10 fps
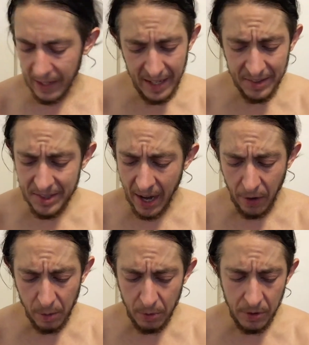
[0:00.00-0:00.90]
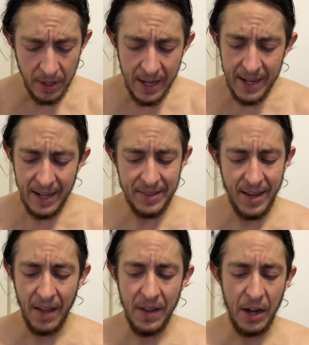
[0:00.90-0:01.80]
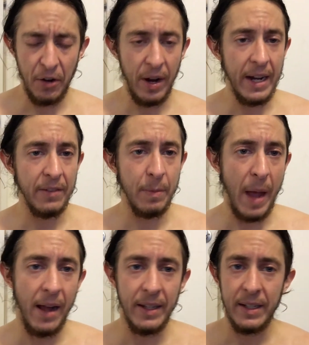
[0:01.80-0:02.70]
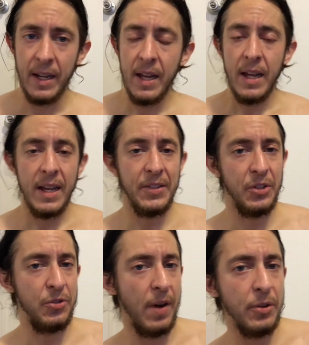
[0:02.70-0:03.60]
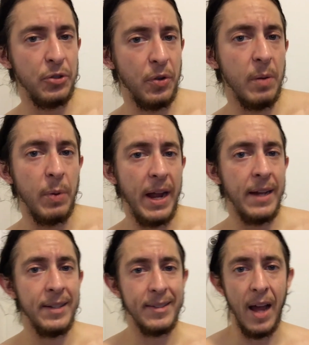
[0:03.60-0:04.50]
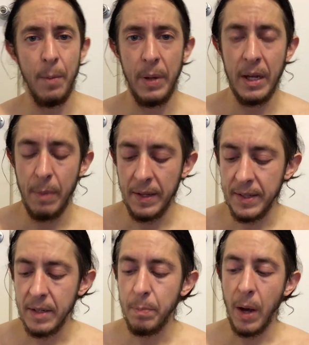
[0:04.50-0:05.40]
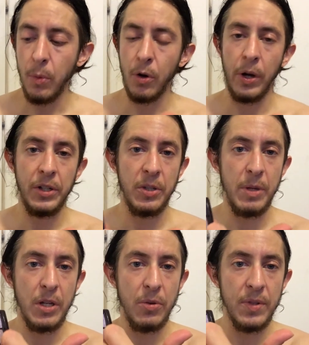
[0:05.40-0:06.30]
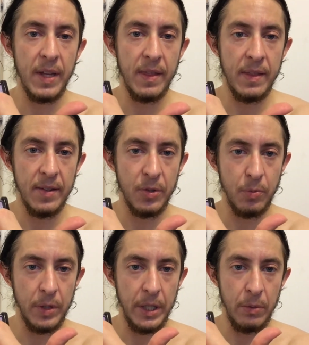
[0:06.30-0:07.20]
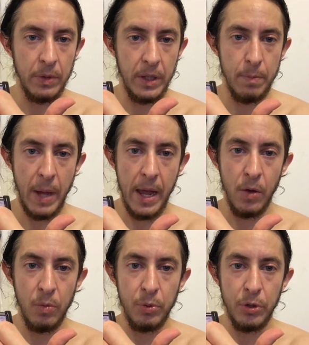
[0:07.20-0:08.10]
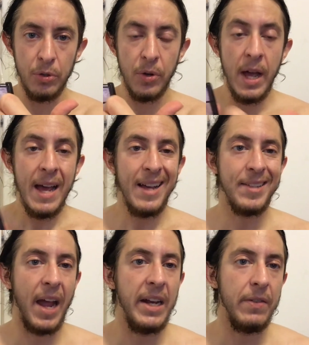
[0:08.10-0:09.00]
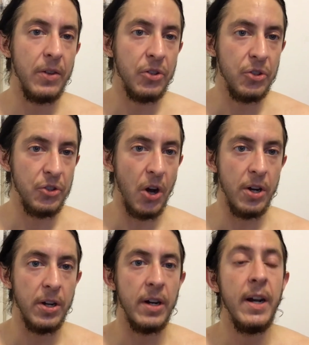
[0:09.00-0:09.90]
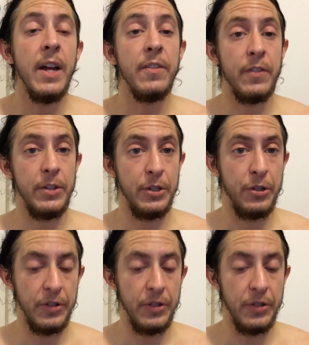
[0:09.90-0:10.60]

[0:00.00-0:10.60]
It's terrible. It's not that great of a palette. It's a drugstore brand. It's not pigmented, but we're going to be using this really, really pale blue as kind of a starter for the